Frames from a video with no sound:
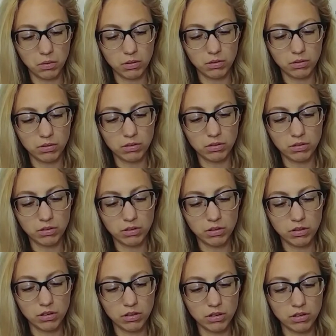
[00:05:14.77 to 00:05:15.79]

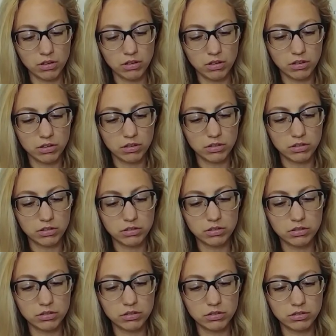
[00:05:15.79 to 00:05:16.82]

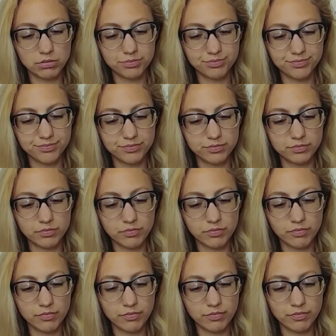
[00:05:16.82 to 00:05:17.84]

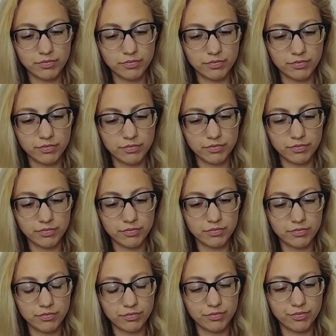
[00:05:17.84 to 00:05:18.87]

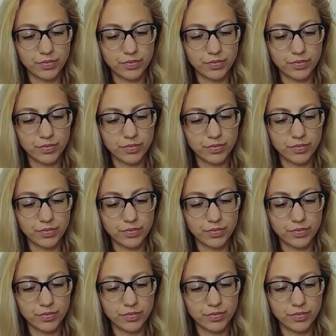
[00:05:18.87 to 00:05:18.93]
(no one is talking)